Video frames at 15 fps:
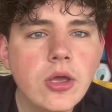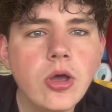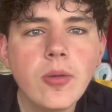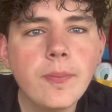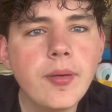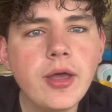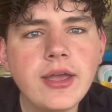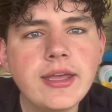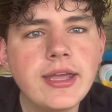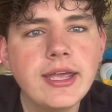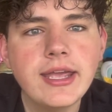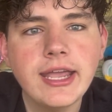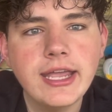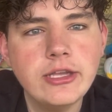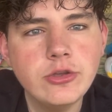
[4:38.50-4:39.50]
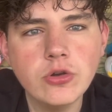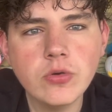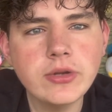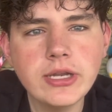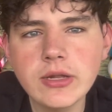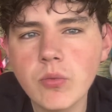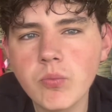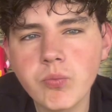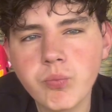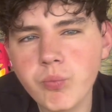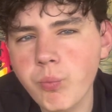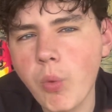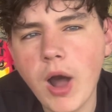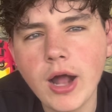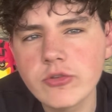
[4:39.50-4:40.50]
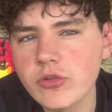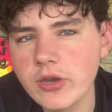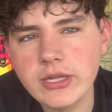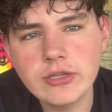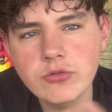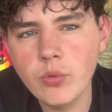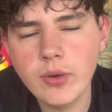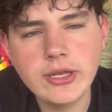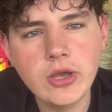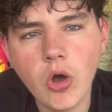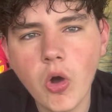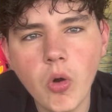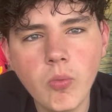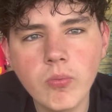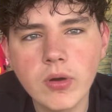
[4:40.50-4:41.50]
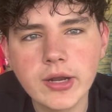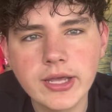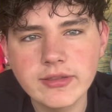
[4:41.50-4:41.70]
But you don't need to watch any, do any homework.